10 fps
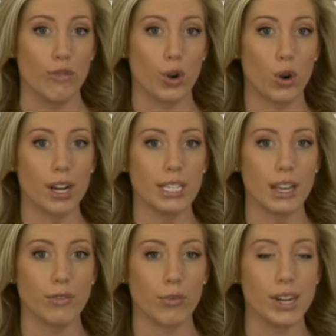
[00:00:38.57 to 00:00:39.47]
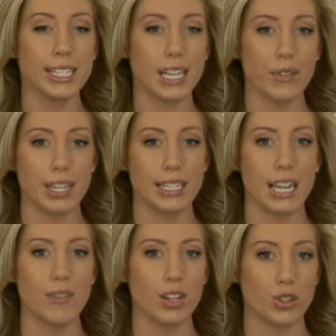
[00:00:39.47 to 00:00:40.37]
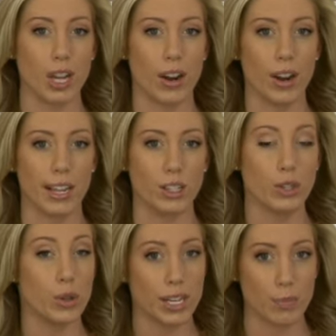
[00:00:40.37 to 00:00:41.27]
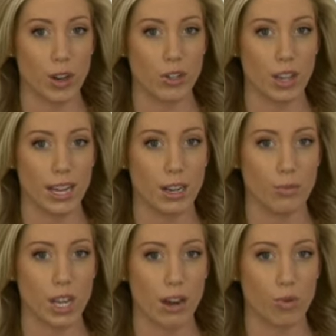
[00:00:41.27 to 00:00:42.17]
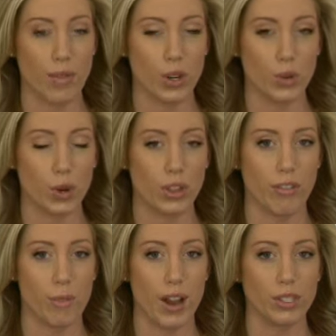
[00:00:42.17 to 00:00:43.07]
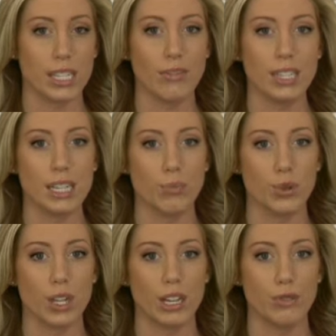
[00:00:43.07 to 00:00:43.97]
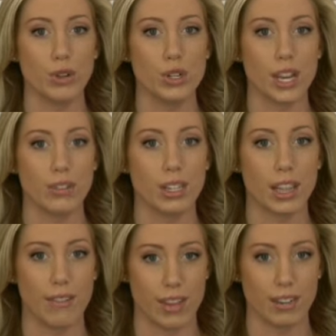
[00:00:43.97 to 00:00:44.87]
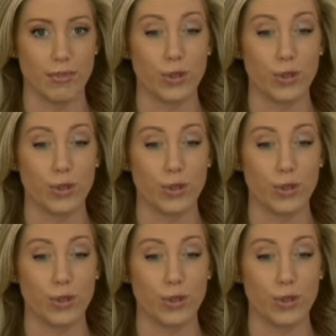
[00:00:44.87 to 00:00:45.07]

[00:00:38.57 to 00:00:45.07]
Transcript: for earnings of 3.77 a share, excluding special items, on revenue growth of about 17 percent for 2011.